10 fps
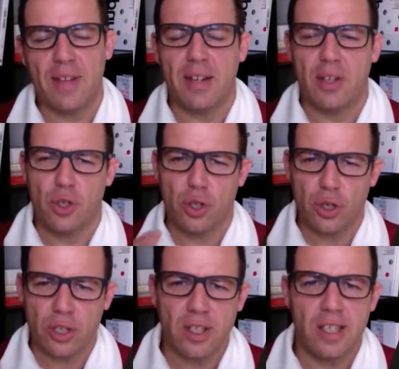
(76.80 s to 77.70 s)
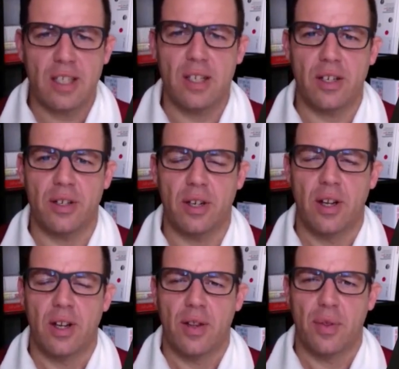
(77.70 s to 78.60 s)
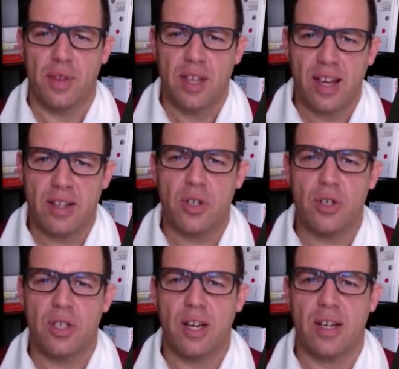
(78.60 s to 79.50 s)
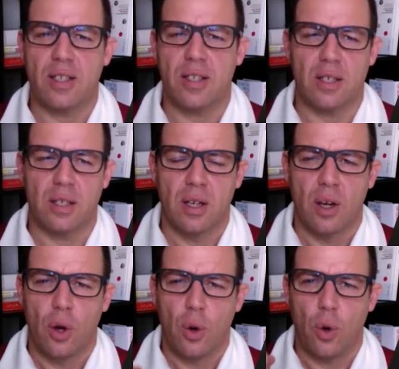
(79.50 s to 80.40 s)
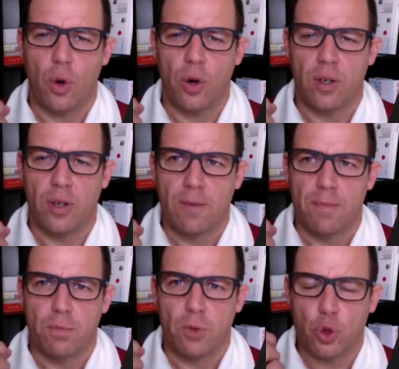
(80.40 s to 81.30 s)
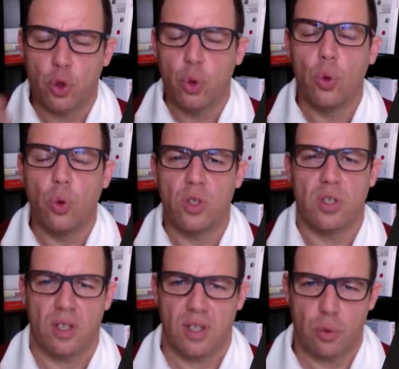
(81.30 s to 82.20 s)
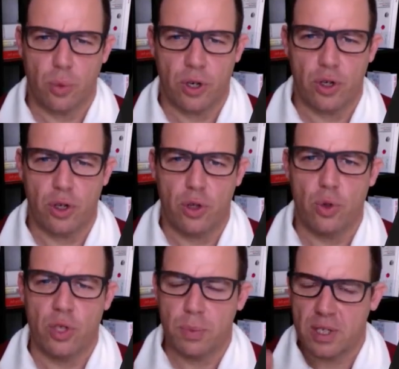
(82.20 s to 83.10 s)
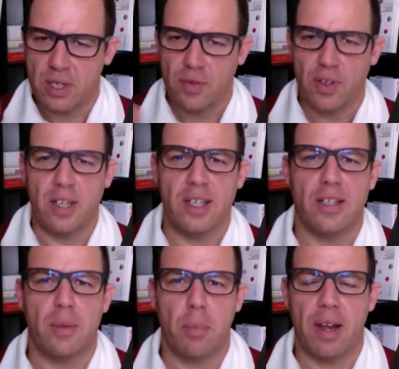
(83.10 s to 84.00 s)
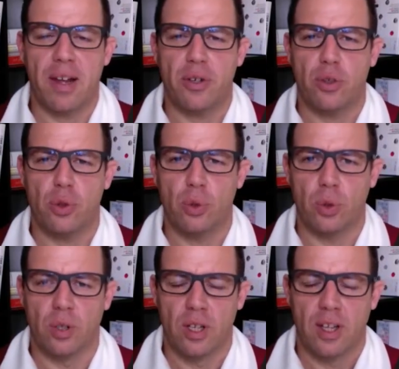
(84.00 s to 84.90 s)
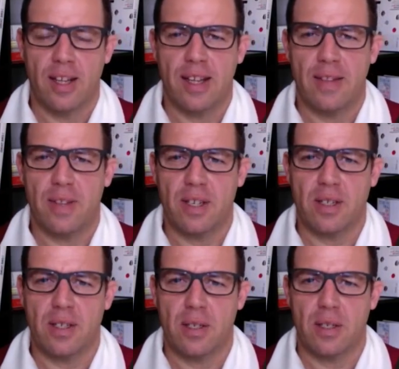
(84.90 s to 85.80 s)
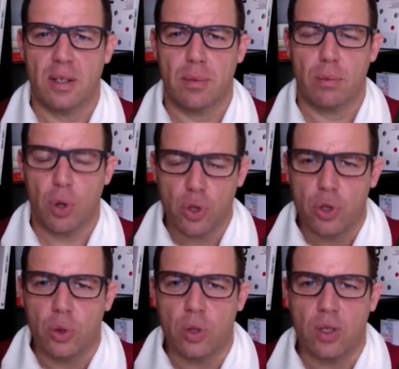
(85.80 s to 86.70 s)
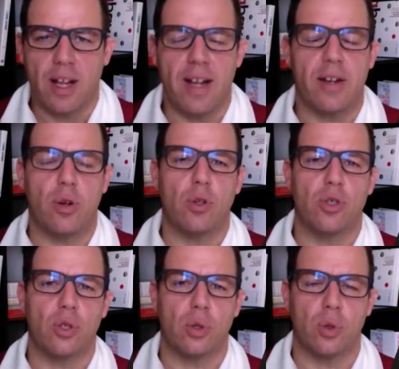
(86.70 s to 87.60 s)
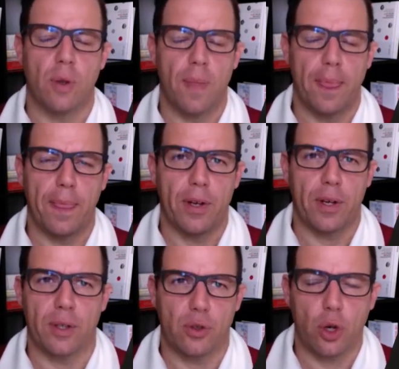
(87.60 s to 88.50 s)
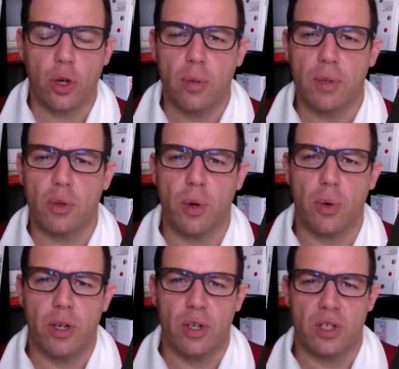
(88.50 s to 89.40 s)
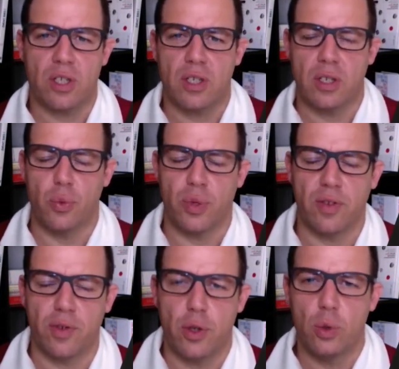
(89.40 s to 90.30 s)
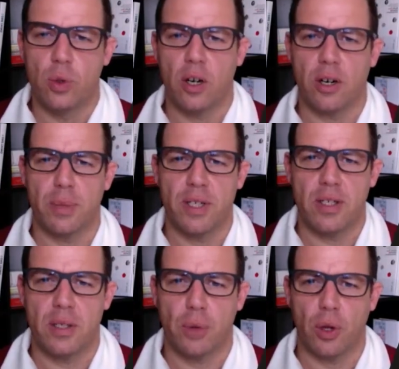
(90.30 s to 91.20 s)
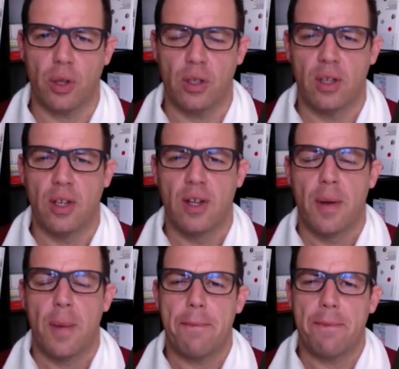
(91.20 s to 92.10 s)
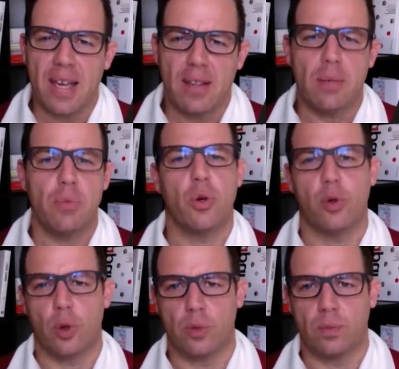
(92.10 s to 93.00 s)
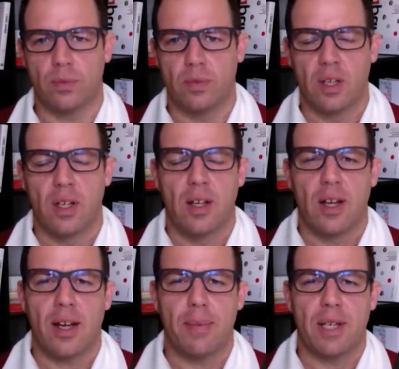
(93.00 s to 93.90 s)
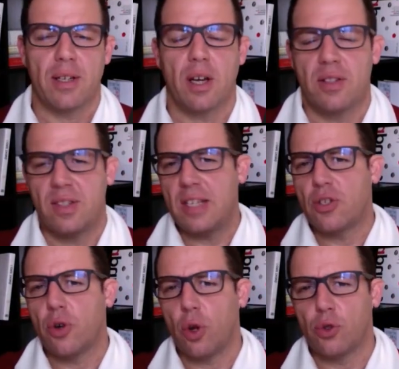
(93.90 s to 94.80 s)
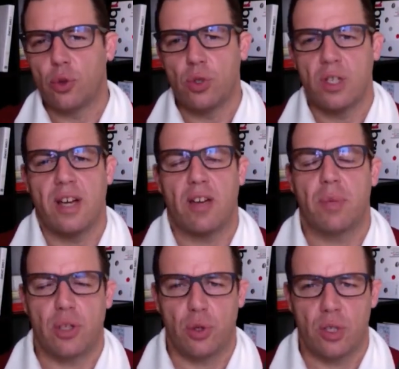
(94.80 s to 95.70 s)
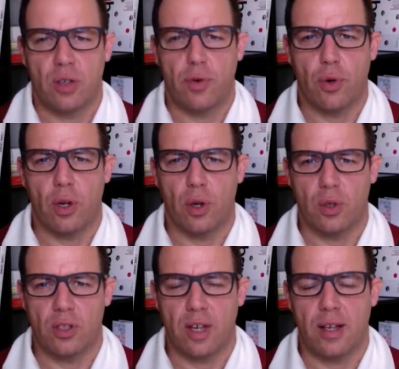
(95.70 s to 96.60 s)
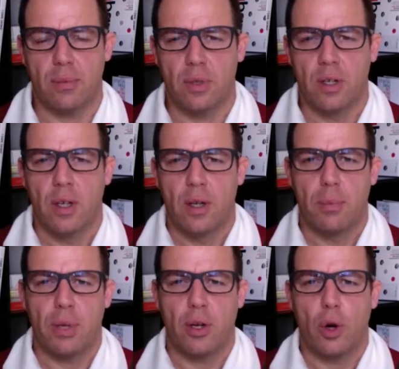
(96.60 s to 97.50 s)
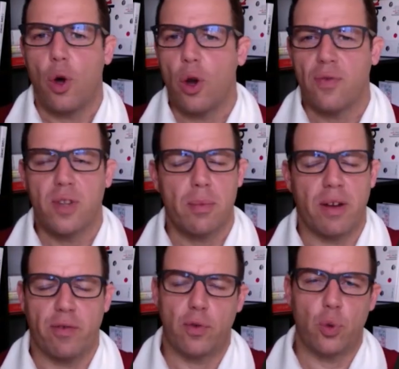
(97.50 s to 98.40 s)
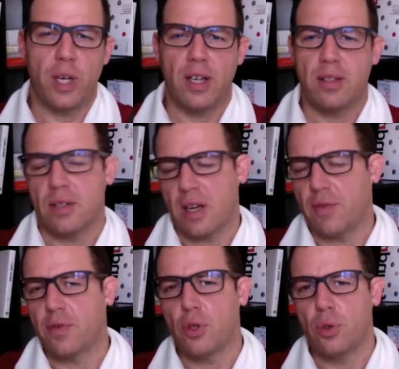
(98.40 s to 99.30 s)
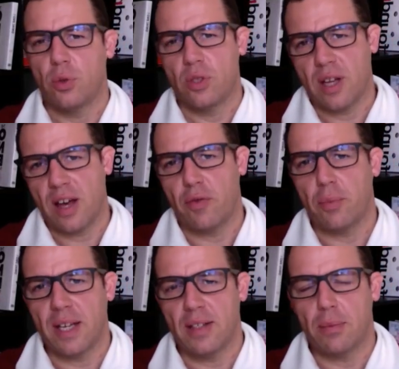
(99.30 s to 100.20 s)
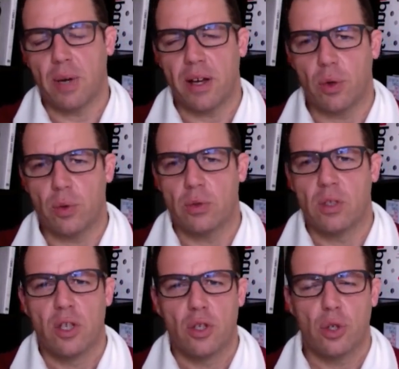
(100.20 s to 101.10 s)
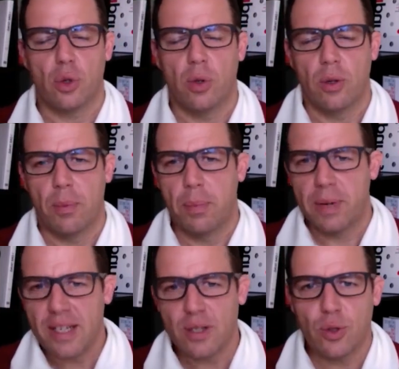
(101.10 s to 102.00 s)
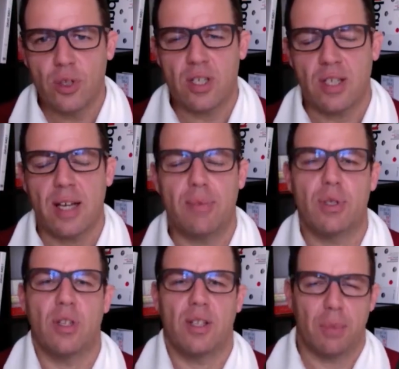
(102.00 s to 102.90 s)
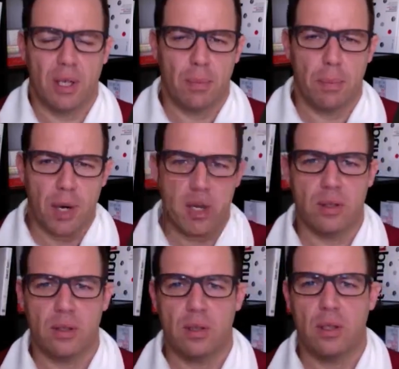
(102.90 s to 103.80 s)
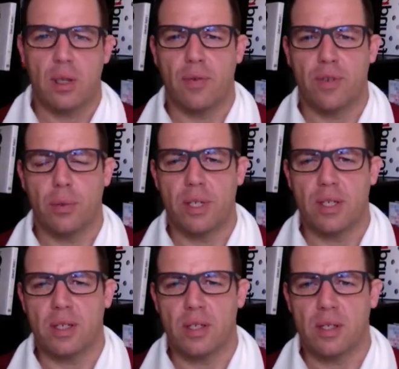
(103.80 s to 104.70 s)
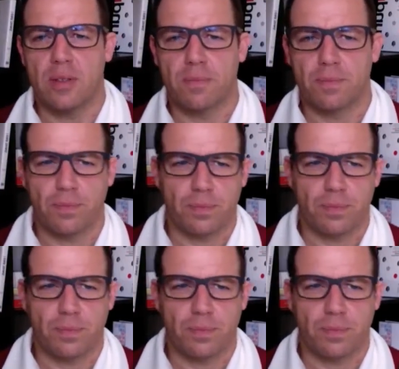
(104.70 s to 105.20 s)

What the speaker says: And then certainly here, the exercises or the tools that we're going to use, specifically the planner tool in this module, and also the document where we're going to review our business model, make them your own. I mean, these are all tools that I've been using for a long time, but all of them I've tweaked, I've tuned, I've made them my own. So please do the same so that they become part of your business.